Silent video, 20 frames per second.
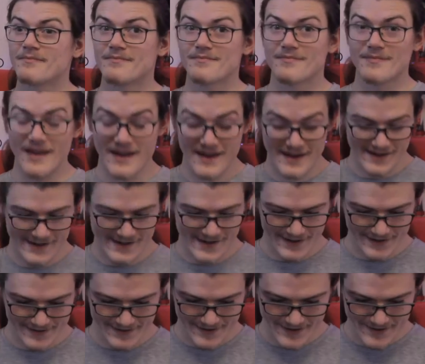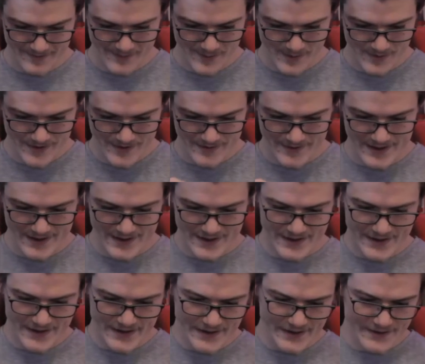Uh, next time we'll be
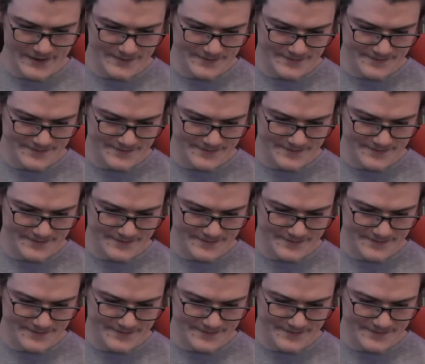reading.